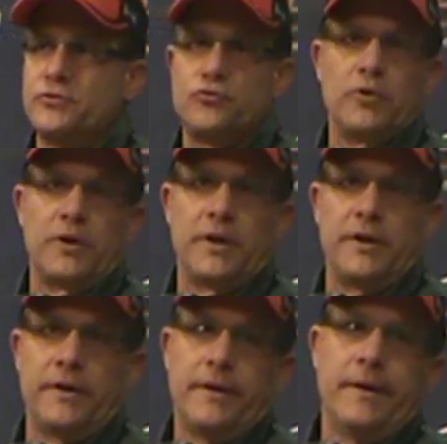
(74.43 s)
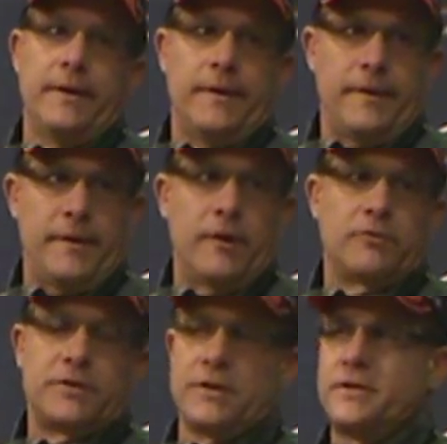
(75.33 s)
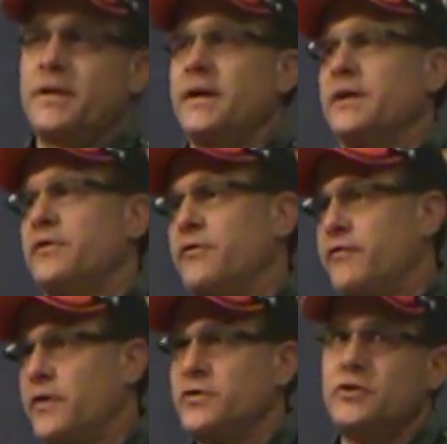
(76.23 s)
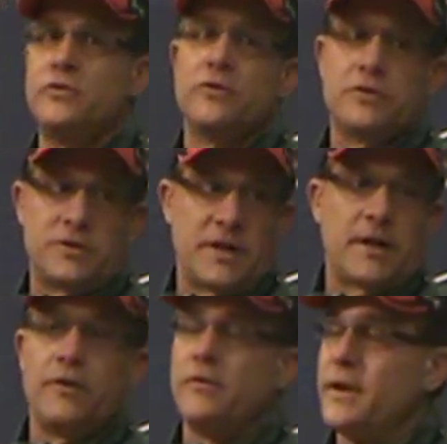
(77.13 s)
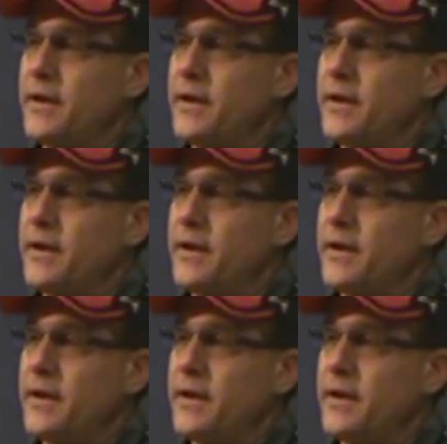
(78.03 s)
There's really no such thing as a first unit or second unit.